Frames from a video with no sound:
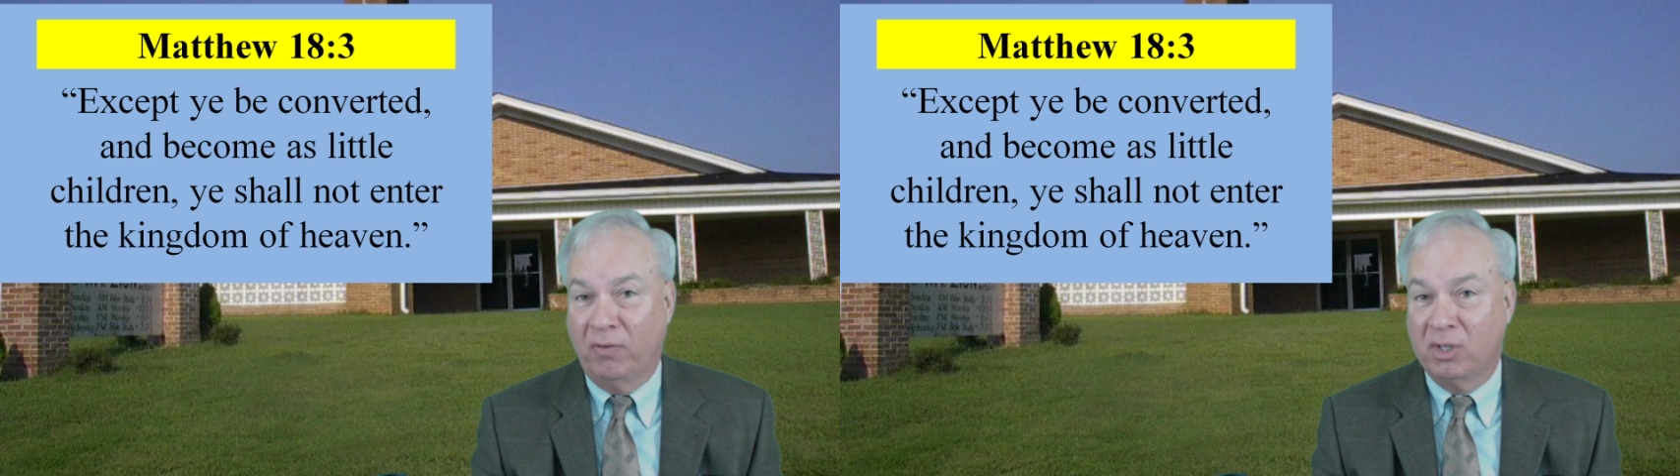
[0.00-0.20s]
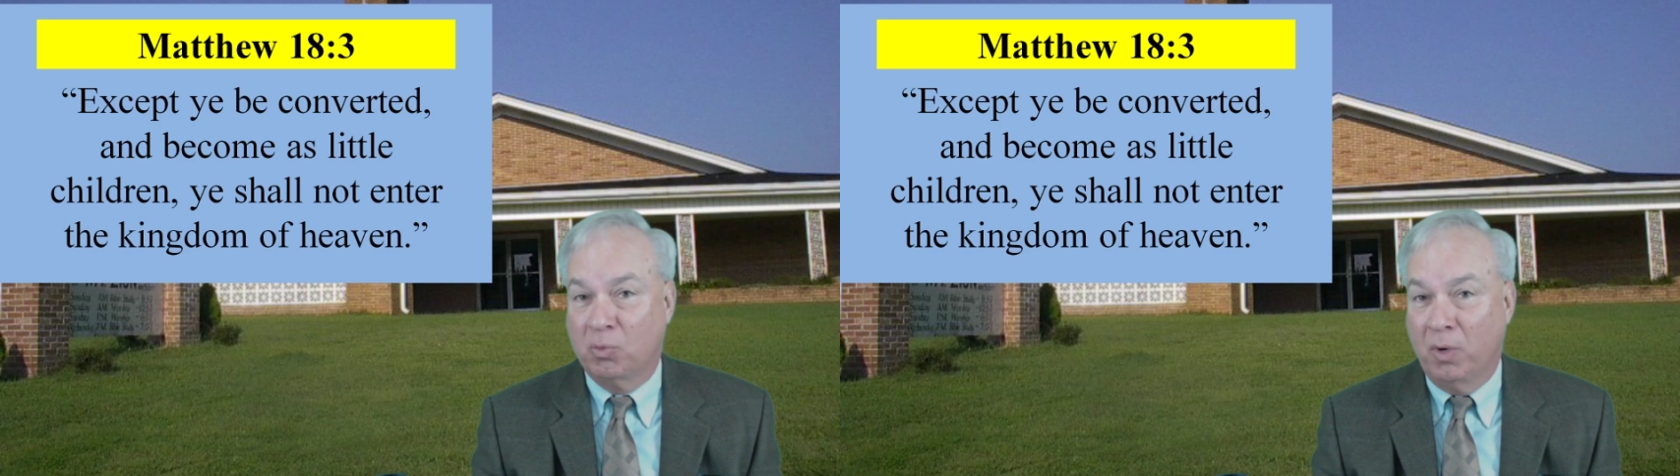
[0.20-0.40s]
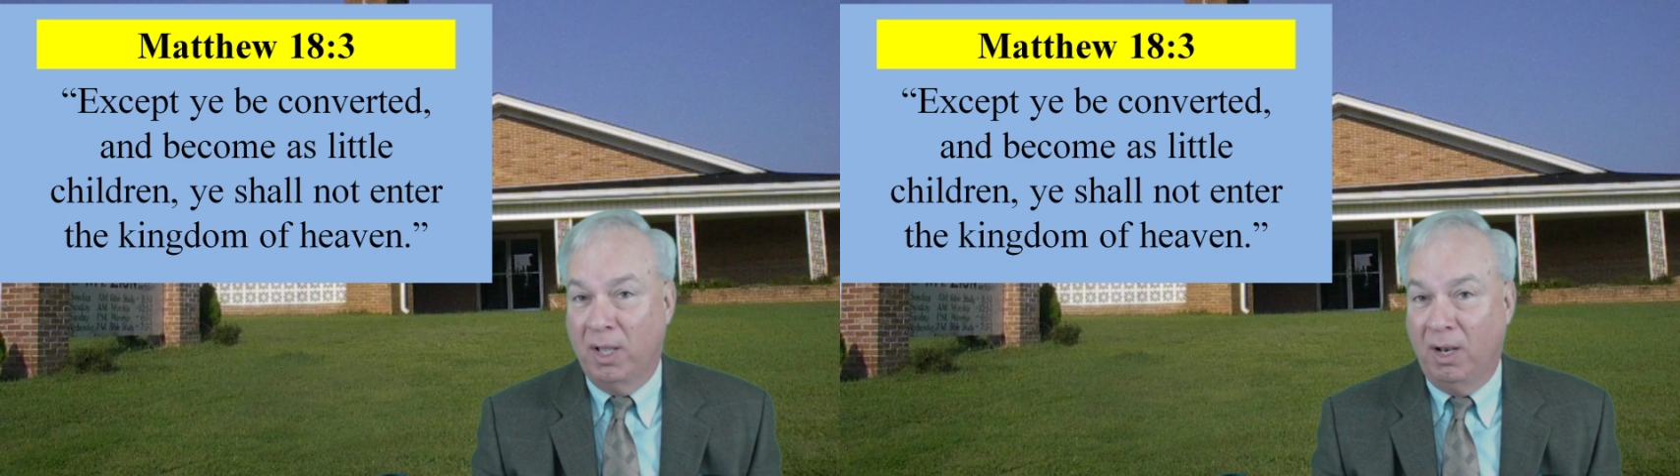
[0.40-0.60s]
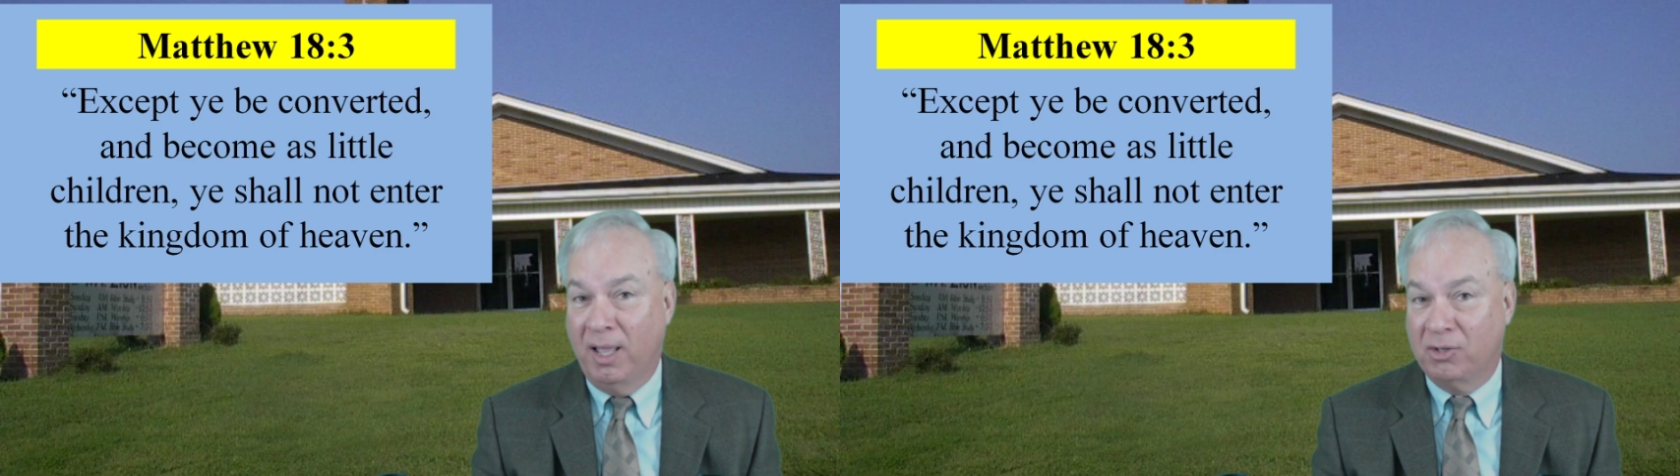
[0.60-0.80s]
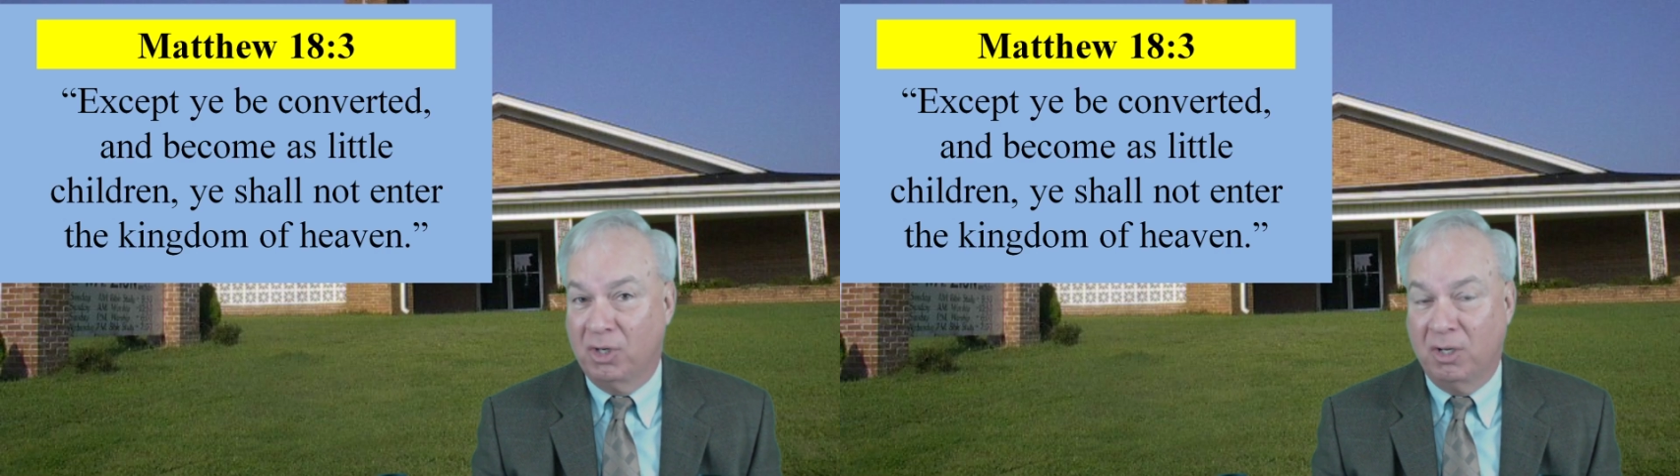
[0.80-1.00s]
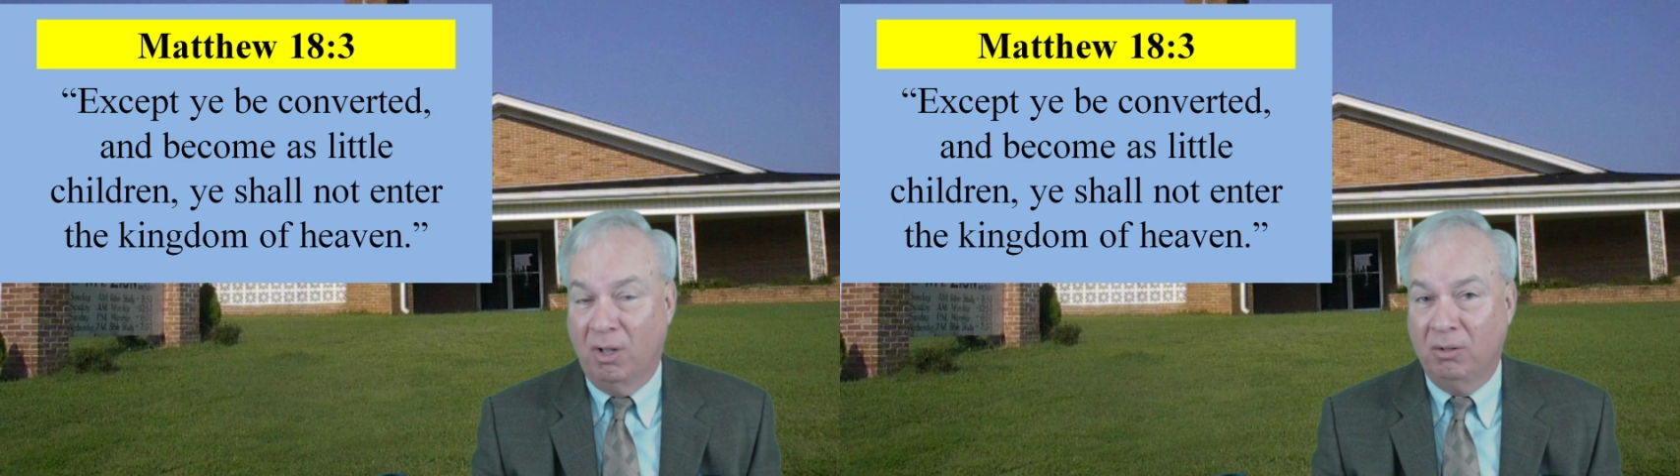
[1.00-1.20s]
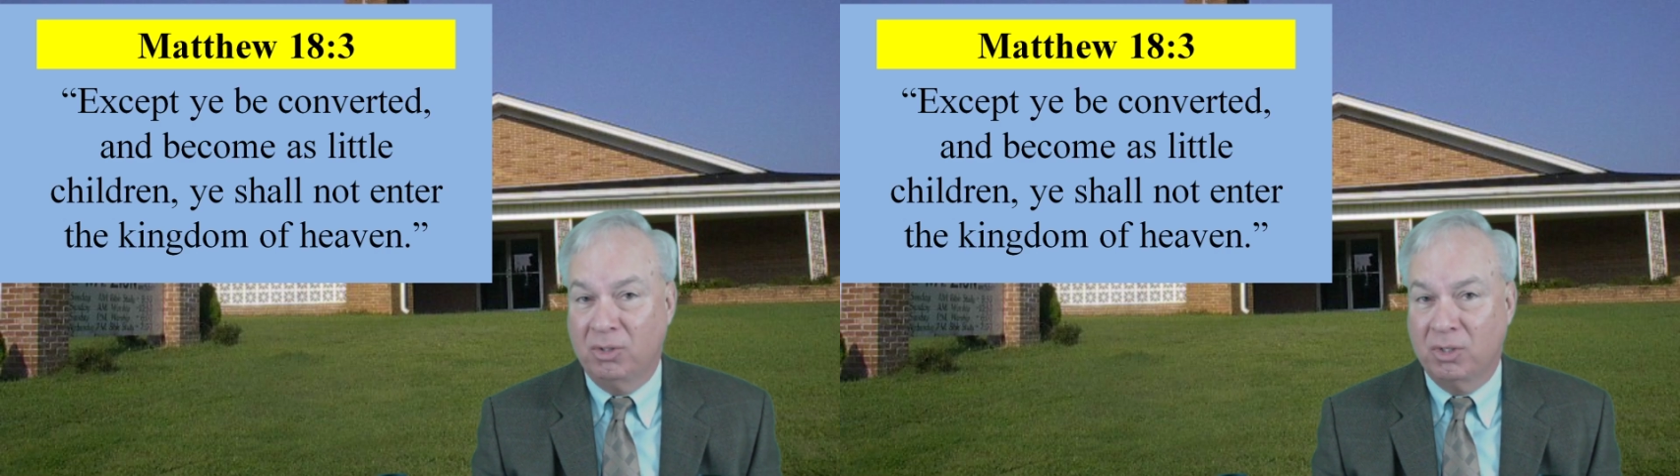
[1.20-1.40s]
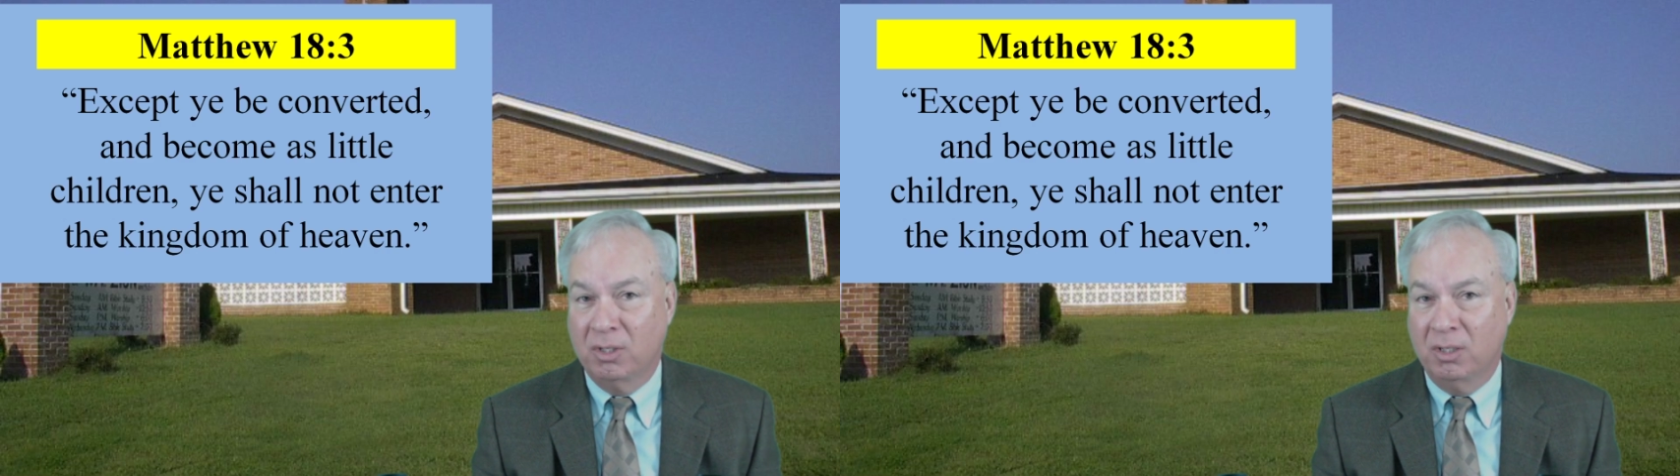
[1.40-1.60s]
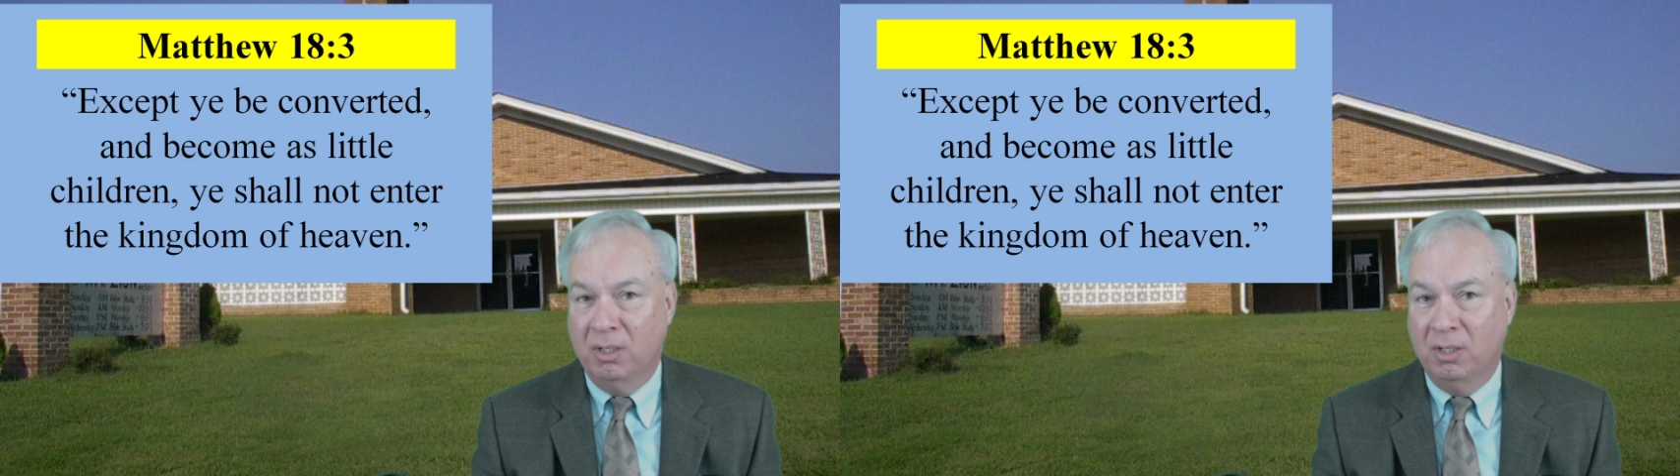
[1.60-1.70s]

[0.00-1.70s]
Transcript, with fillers: as well as adults?